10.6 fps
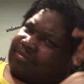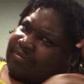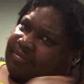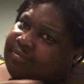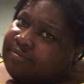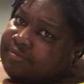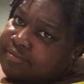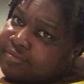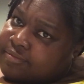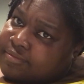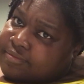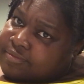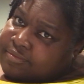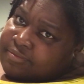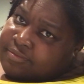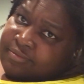
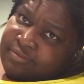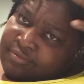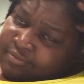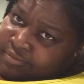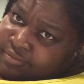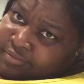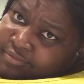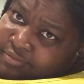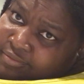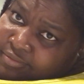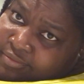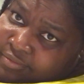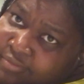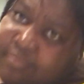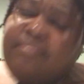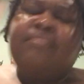[no speech]